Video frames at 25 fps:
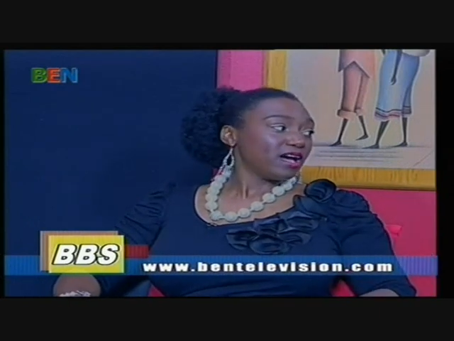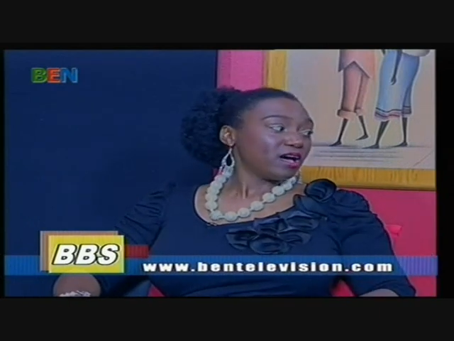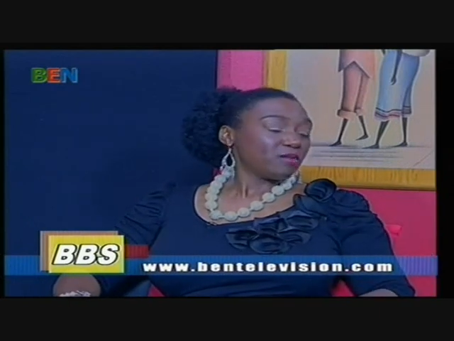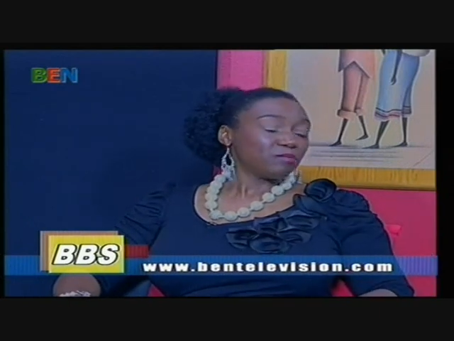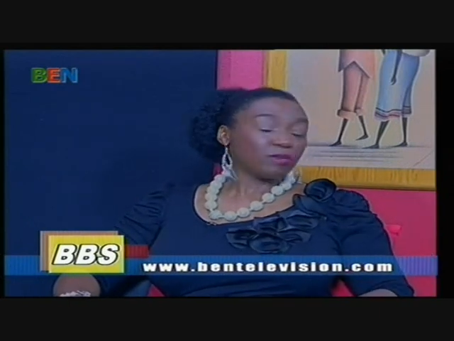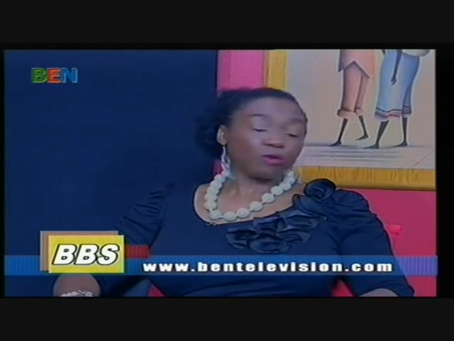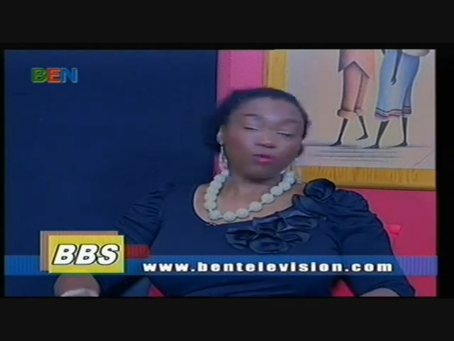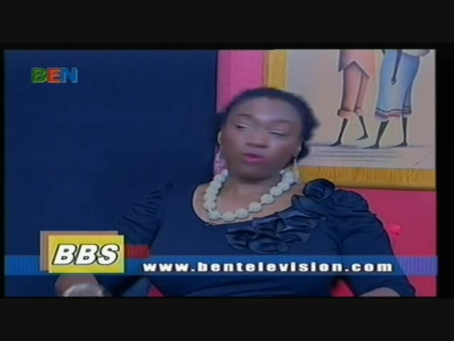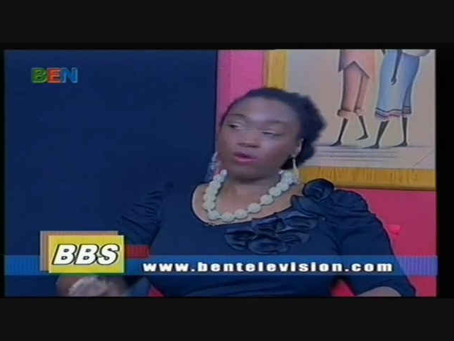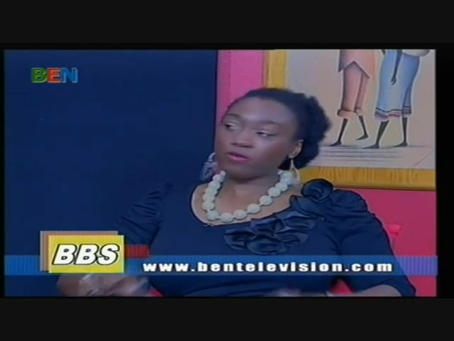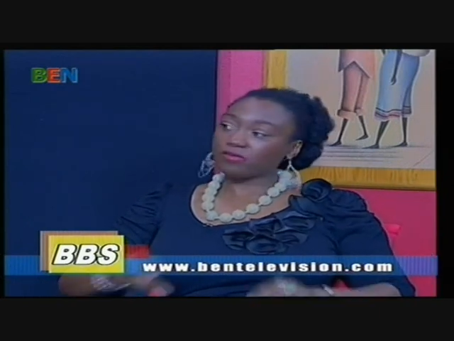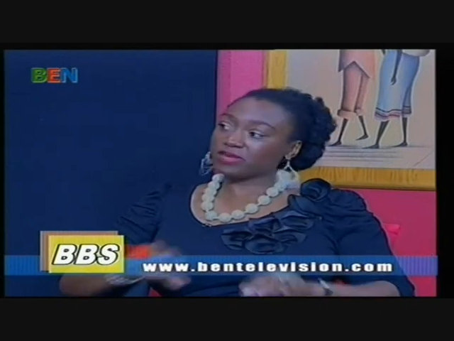
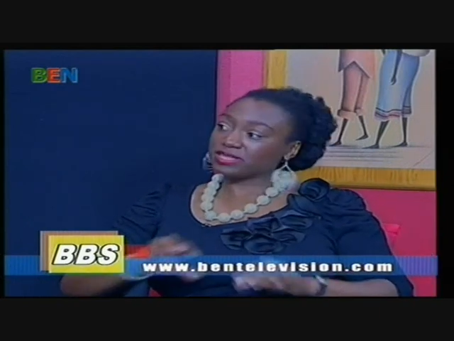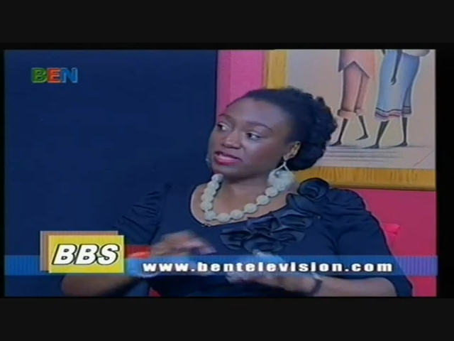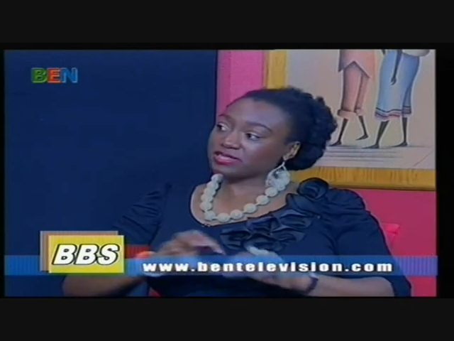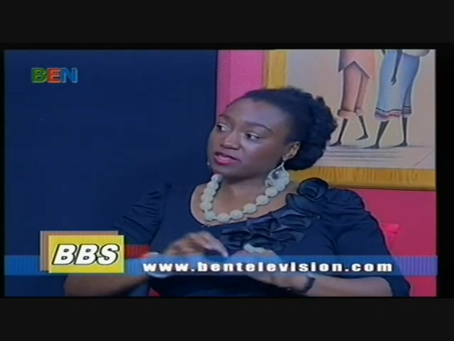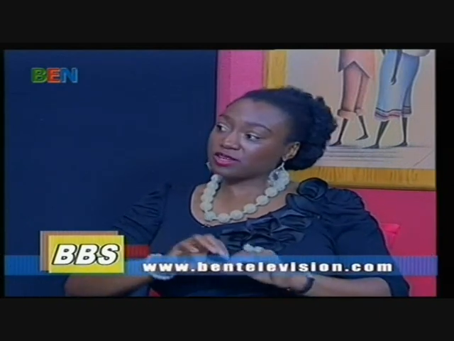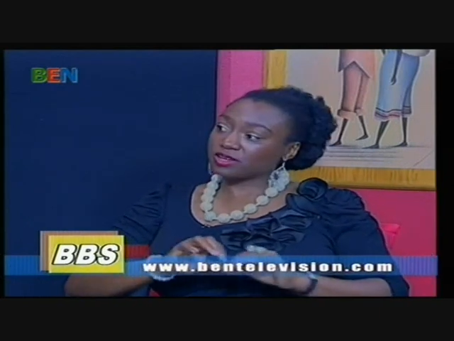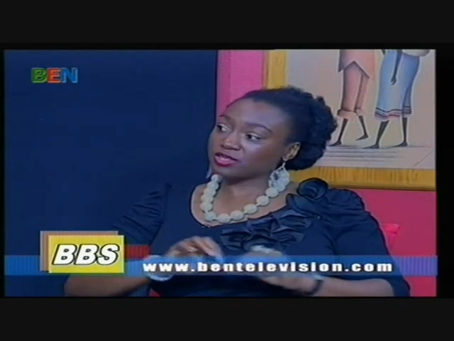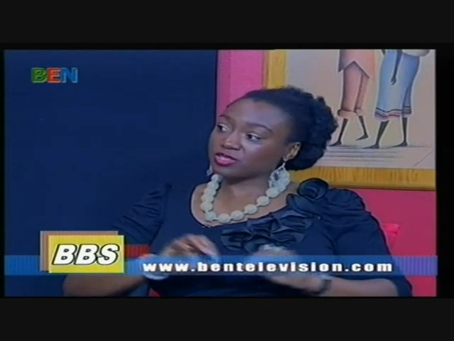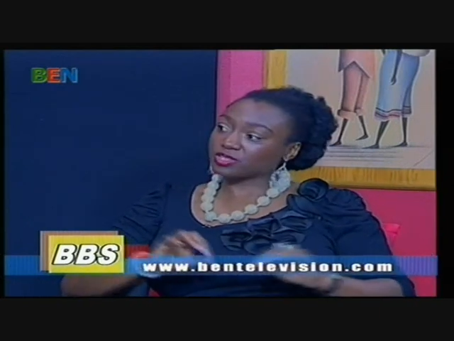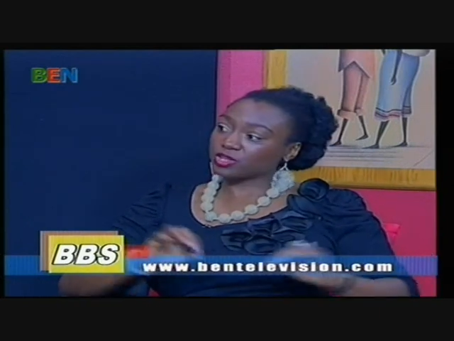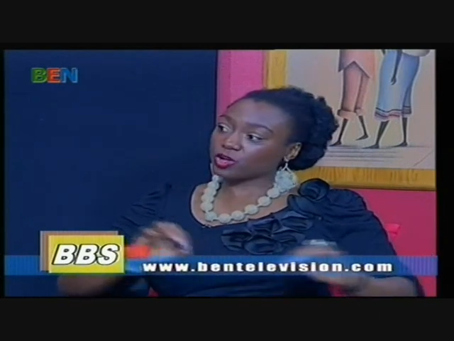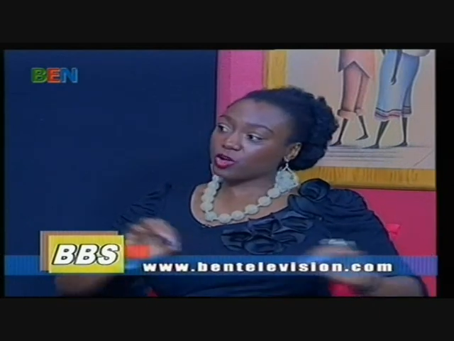But when we
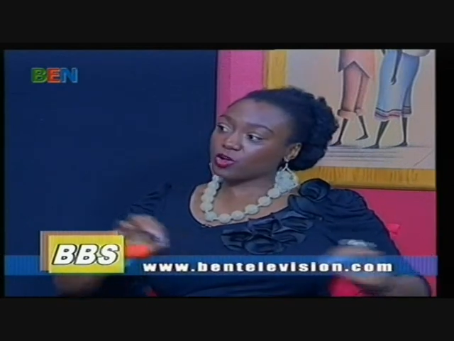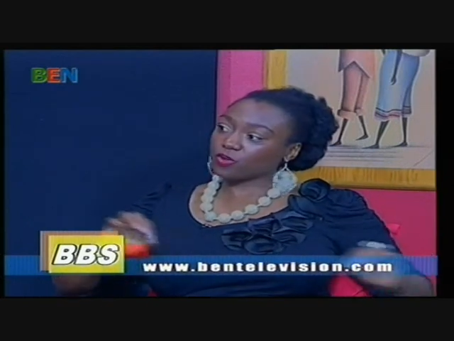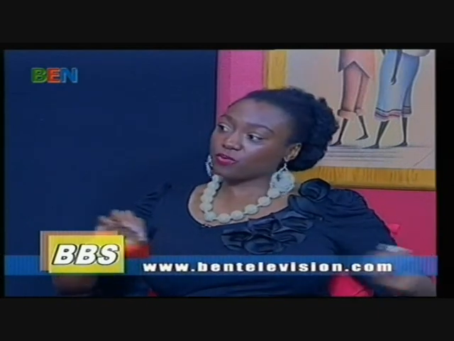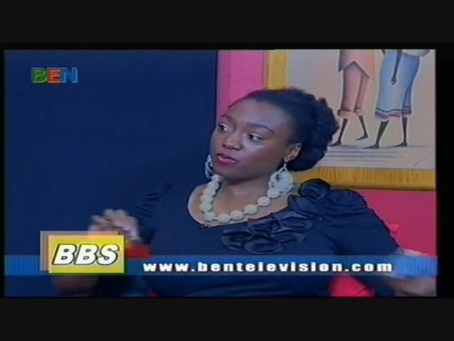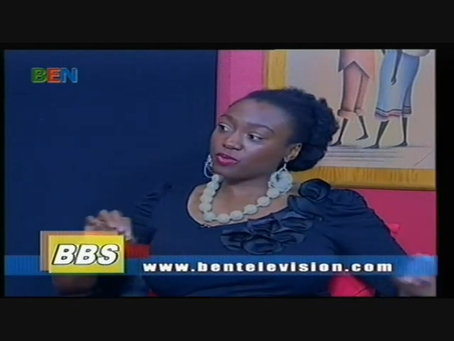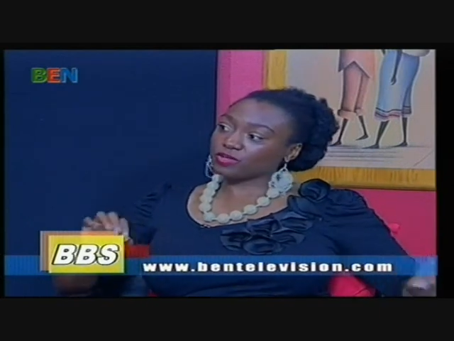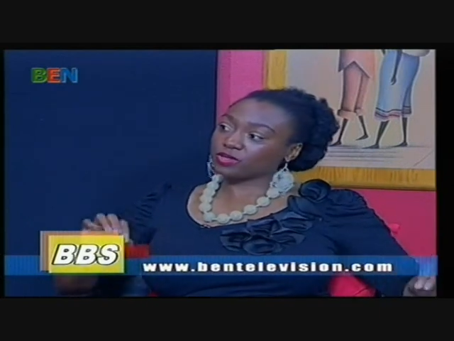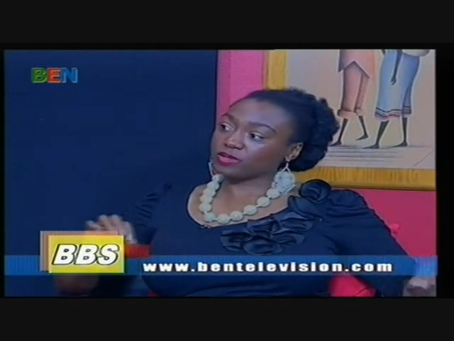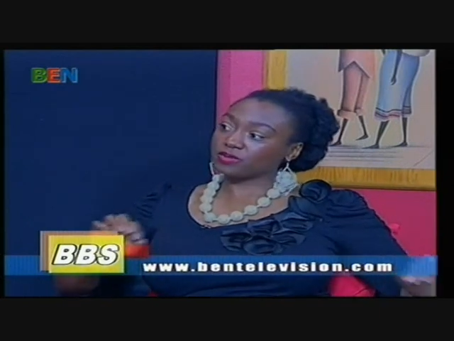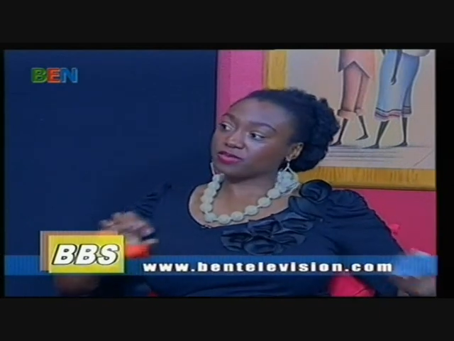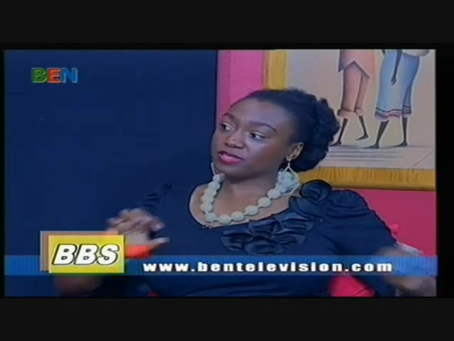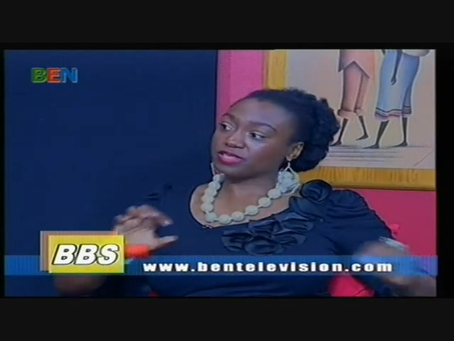start to
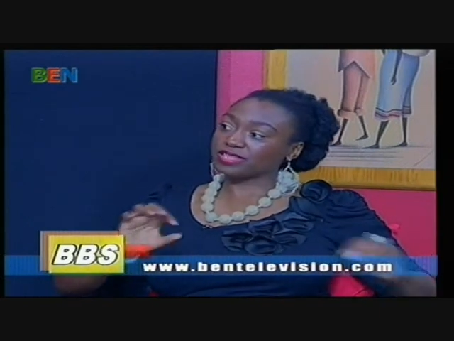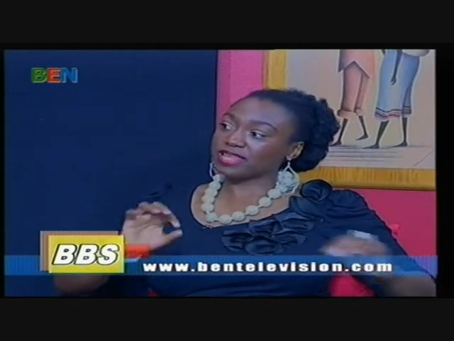open those